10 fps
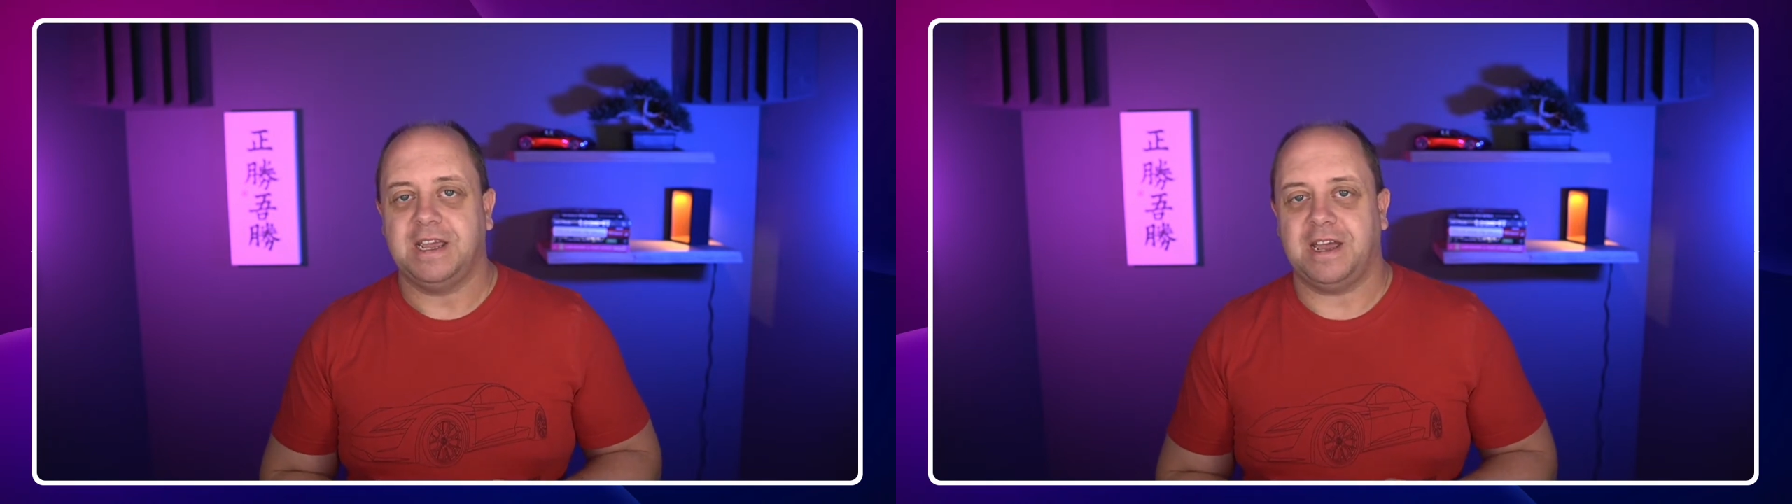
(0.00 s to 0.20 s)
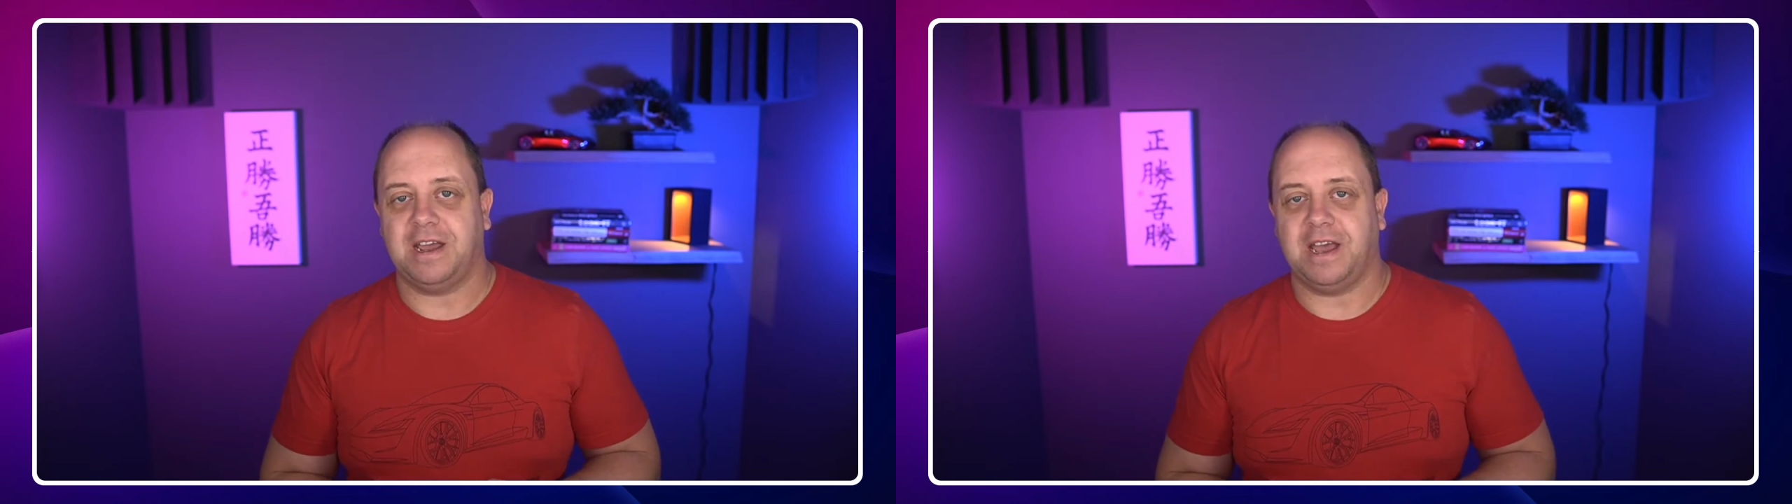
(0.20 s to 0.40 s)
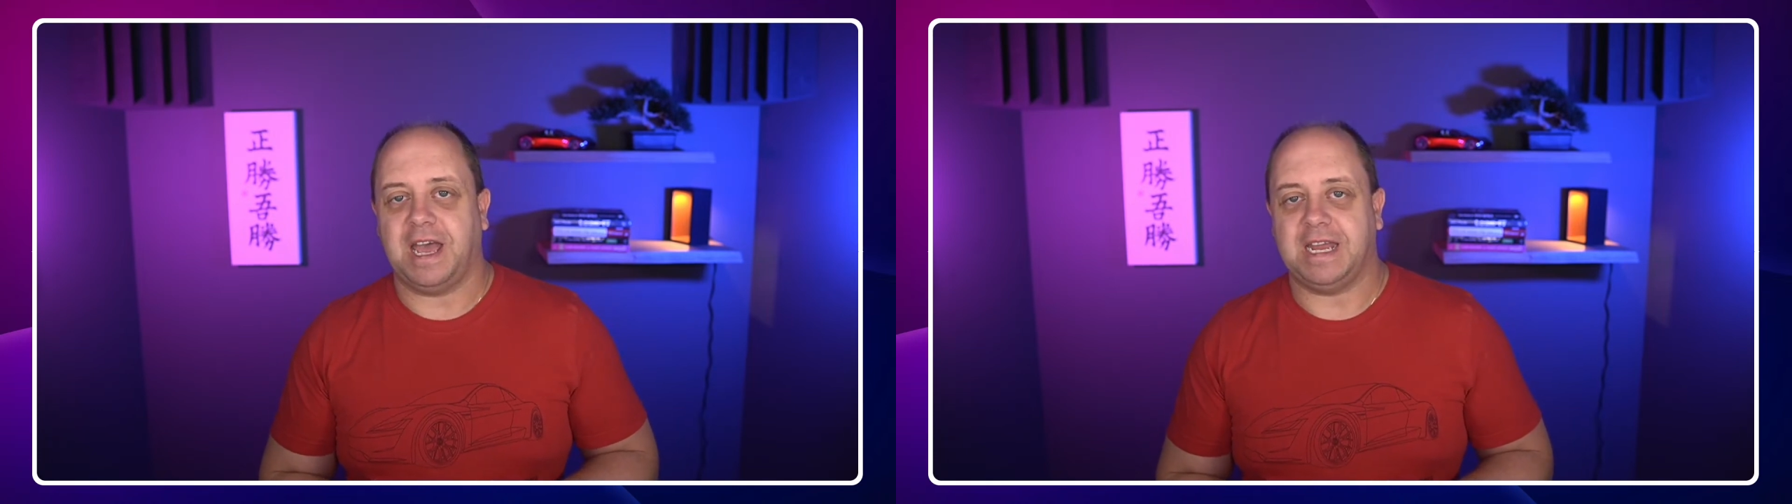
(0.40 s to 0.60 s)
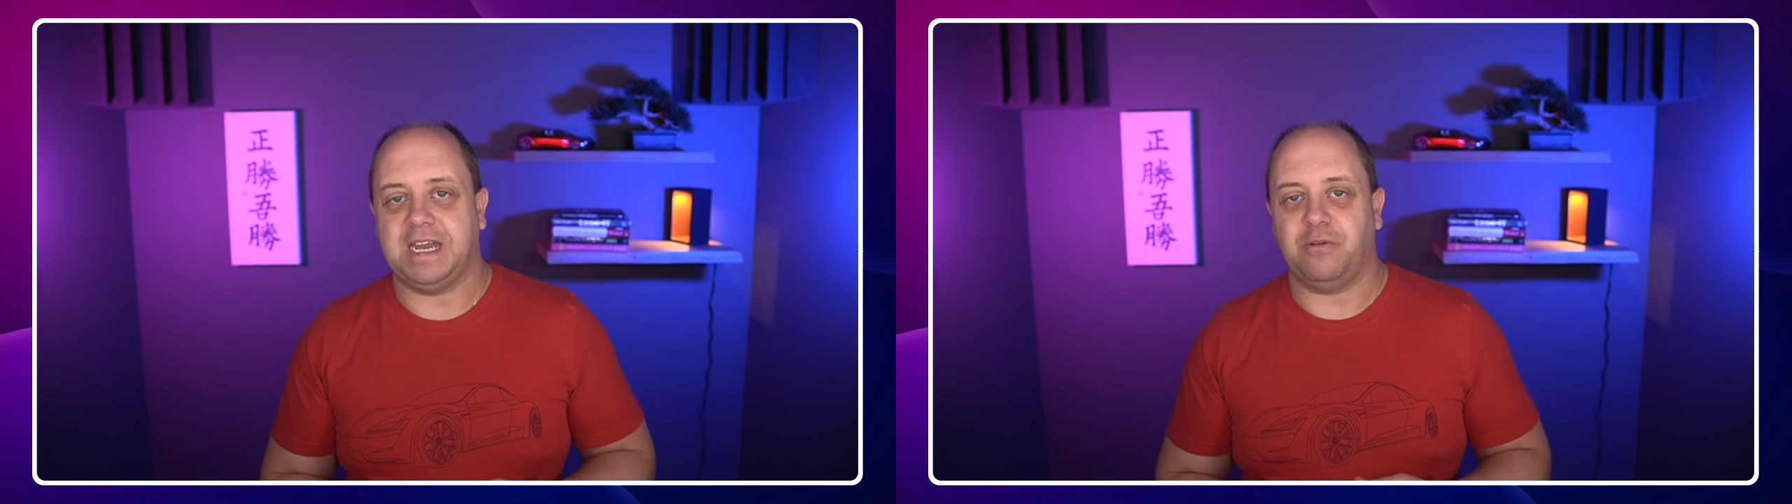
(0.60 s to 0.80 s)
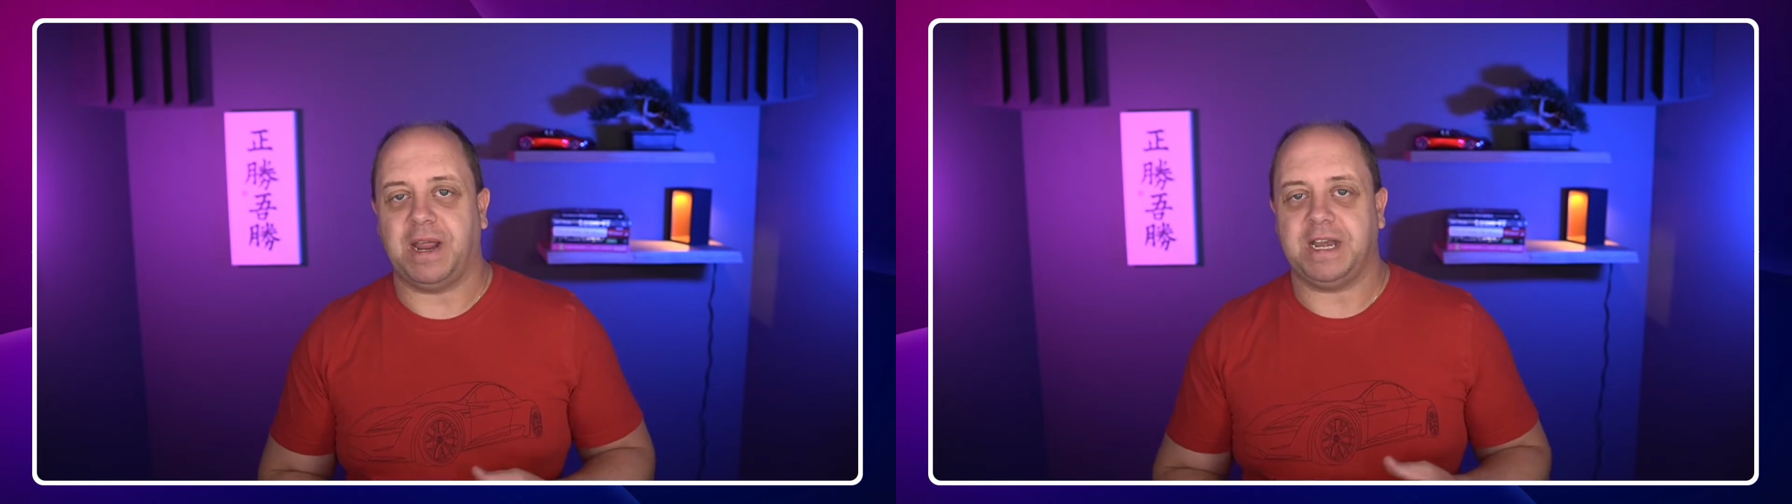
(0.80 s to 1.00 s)
uh,
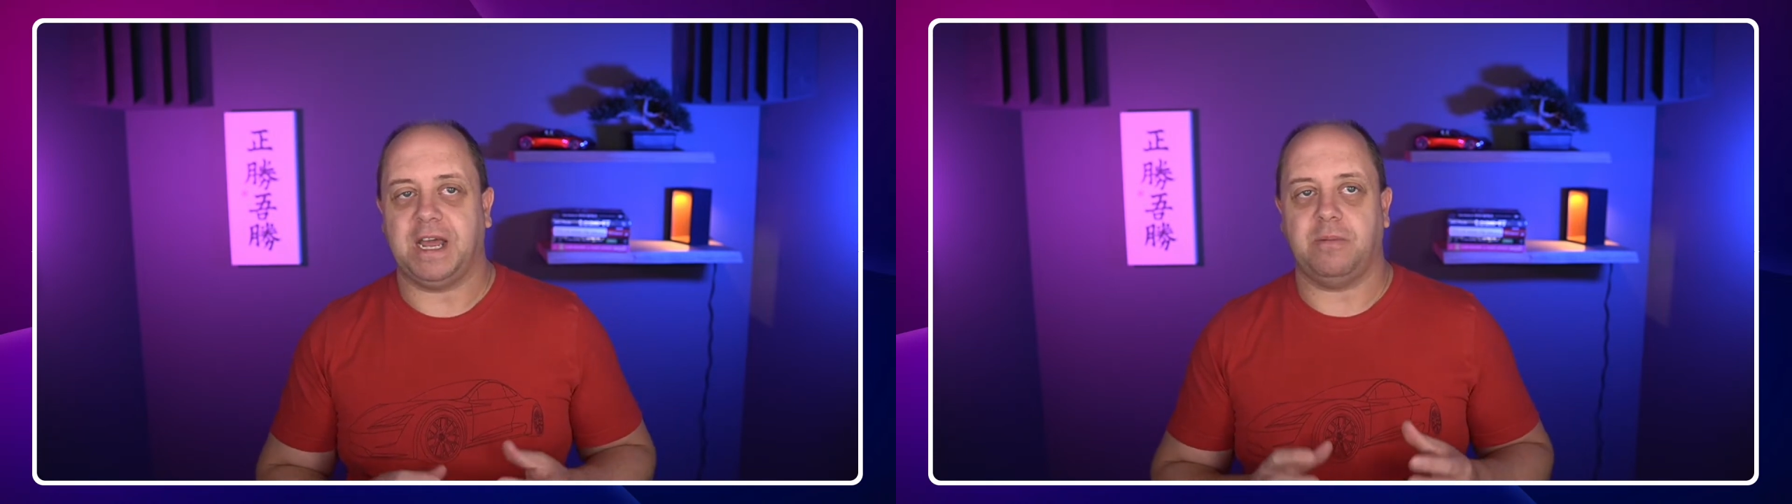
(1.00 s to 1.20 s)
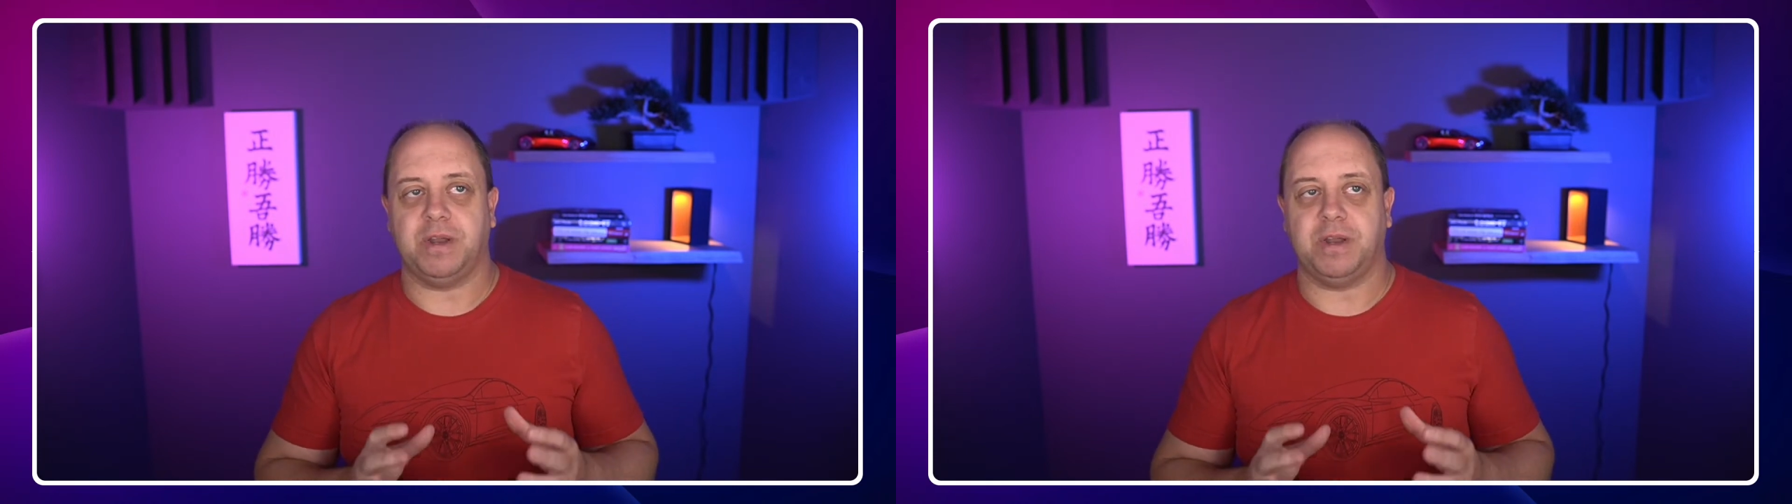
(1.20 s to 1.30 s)
handy right now,